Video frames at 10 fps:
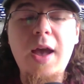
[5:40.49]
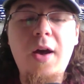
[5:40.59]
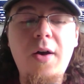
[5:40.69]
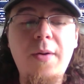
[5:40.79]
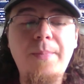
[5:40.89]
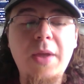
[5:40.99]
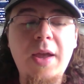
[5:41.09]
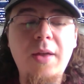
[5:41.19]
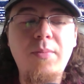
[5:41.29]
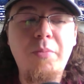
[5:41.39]

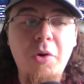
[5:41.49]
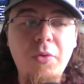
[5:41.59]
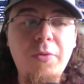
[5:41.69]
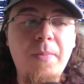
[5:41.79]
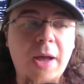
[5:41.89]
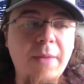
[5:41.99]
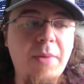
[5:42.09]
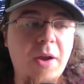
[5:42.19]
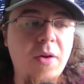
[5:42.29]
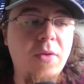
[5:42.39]
And both my
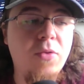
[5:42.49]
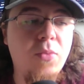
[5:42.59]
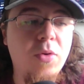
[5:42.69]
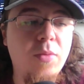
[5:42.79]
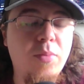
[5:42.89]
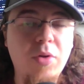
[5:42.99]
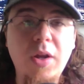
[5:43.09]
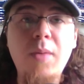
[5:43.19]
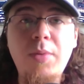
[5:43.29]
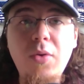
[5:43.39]
parents were
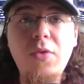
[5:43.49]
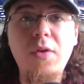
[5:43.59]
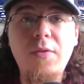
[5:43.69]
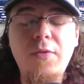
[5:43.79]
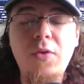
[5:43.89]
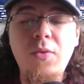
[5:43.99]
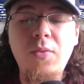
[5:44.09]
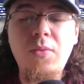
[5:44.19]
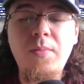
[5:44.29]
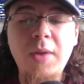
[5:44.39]
pretty abusive
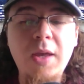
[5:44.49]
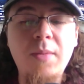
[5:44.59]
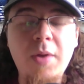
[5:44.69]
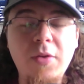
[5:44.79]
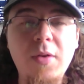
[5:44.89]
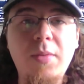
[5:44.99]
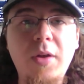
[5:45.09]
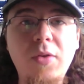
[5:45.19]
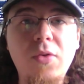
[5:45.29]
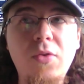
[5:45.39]
to me and my
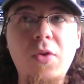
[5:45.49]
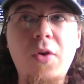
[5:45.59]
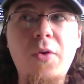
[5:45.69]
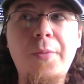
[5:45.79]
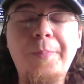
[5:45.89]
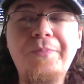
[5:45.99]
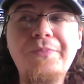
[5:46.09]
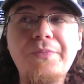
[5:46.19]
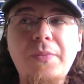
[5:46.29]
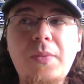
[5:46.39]
siblings. So,
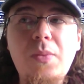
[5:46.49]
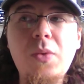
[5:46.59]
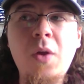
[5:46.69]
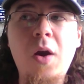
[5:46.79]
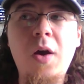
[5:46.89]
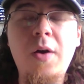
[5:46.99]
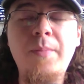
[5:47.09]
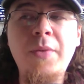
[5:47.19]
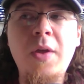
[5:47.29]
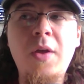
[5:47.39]

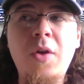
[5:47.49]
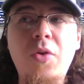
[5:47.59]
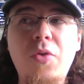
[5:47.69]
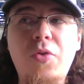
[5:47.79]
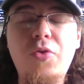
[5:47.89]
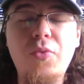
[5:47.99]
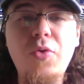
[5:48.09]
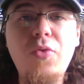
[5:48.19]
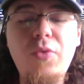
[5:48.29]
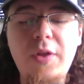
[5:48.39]
um,
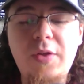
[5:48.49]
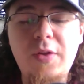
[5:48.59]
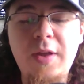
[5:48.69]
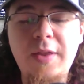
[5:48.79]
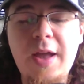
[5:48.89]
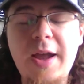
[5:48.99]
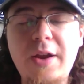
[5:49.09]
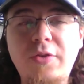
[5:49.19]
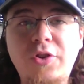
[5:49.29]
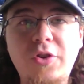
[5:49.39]
through this
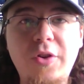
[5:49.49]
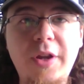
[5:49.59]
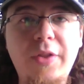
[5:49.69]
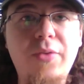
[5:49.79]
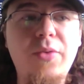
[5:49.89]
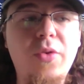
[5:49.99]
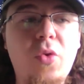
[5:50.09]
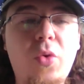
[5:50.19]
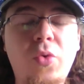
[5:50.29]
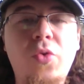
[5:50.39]
entire journey, through this
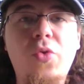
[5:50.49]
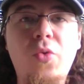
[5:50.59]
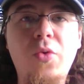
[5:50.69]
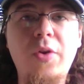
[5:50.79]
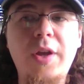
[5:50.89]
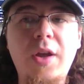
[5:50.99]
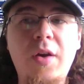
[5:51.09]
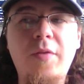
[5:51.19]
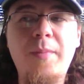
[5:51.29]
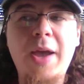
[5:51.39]
whole story
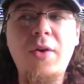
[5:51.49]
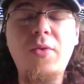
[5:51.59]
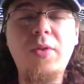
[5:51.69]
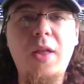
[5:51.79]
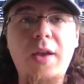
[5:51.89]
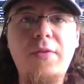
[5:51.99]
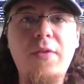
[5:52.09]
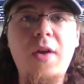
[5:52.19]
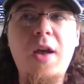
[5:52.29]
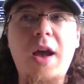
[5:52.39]
of my own life,
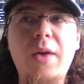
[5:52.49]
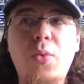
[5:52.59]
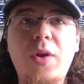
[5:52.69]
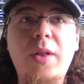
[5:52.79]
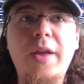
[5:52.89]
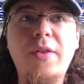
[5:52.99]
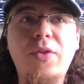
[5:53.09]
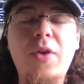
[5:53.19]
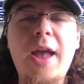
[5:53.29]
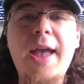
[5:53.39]
I realized that
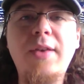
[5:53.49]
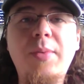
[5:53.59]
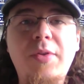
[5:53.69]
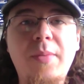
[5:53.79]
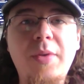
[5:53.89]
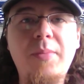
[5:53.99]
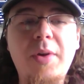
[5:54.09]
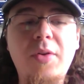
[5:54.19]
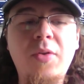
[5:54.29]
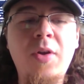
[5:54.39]
there had to be something
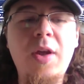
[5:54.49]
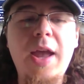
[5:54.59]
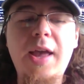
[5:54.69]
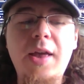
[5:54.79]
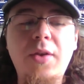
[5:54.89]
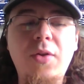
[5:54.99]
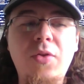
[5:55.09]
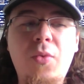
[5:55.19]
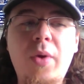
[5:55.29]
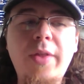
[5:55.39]
better. And
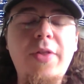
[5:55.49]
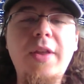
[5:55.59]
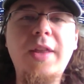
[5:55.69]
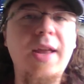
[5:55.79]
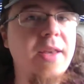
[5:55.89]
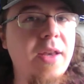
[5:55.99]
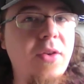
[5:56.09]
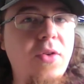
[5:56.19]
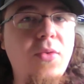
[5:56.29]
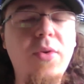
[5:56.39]
the one thing that I
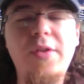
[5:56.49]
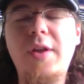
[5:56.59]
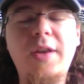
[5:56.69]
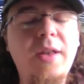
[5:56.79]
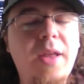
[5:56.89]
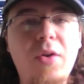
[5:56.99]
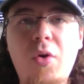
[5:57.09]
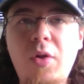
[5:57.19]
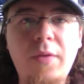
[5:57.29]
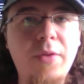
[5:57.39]
didn't do was I didn't let
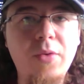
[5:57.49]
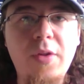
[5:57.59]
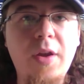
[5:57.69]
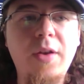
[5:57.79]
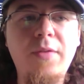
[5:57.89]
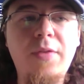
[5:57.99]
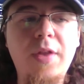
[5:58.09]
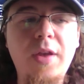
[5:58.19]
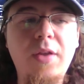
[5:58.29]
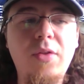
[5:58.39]
all of those negative
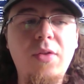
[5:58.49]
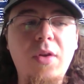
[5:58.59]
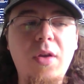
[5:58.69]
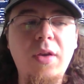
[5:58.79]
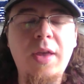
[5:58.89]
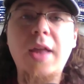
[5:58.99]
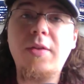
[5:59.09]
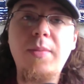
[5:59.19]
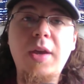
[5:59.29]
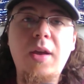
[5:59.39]
things get
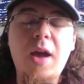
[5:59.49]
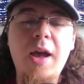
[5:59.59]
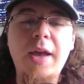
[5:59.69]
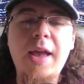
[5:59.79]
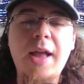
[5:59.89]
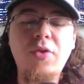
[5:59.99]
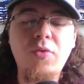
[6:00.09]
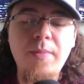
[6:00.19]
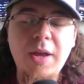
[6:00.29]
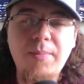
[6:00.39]
to me. I had to
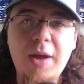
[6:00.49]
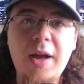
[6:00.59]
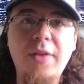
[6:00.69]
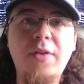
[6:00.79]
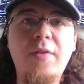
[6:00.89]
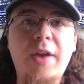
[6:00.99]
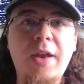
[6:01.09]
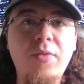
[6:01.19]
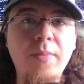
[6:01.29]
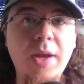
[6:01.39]
remain positive, I
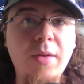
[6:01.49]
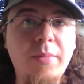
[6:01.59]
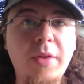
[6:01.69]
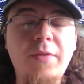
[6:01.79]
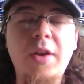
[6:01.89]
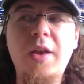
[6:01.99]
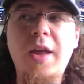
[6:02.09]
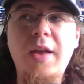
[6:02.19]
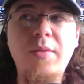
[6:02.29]
had to remain uplifted, and I had to